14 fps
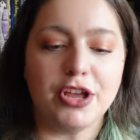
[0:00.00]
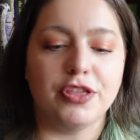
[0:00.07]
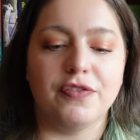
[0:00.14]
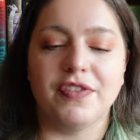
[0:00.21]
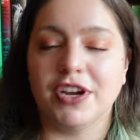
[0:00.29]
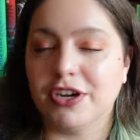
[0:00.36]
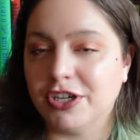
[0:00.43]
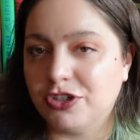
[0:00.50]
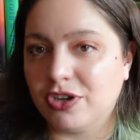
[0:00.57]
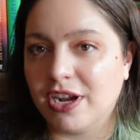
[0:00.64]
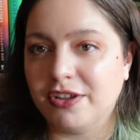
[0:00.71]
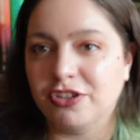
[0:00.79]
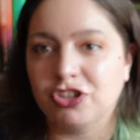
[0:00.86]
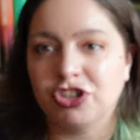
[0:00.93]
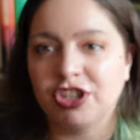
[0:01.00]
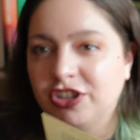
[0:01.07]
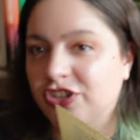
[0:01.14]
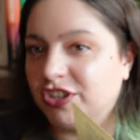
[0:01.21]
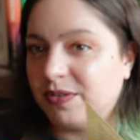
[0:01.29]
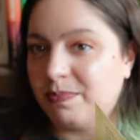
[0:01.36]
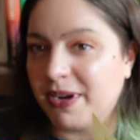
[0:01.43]
the very drug that she
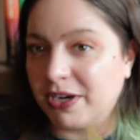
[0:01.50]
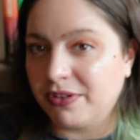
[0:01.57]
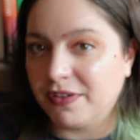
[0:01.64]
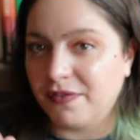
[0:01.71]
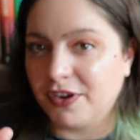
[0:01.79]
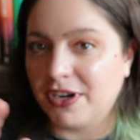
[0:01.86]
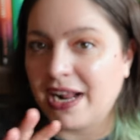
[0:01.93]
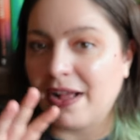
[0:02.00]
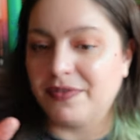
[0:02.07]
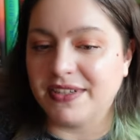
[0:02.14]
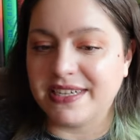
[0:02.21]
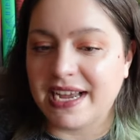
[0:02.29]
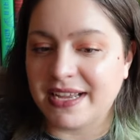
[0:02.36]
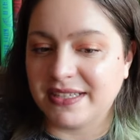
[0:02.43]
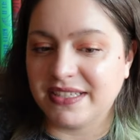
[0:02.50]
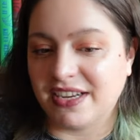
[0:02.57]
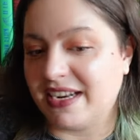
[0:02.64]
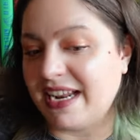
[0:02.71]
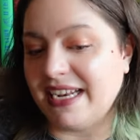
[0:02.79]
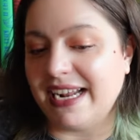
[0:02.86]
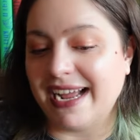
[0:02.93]
just barely figured out in the test
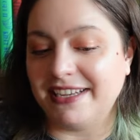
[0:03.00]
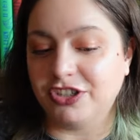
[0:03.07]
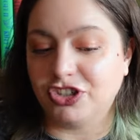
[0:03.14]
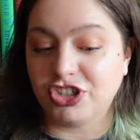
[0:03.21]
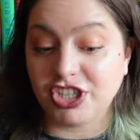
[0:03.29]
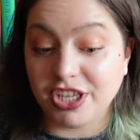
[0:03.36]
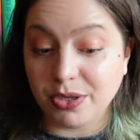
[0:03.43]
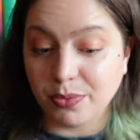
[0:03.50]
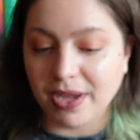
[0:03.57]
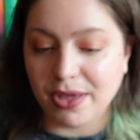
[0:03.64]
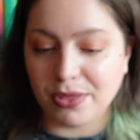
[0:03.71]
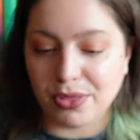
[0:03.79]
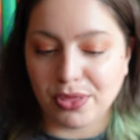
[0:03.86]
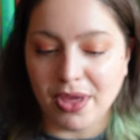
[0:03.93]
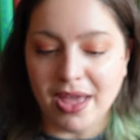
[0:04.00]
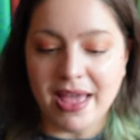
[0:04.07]
and had had to cheat with,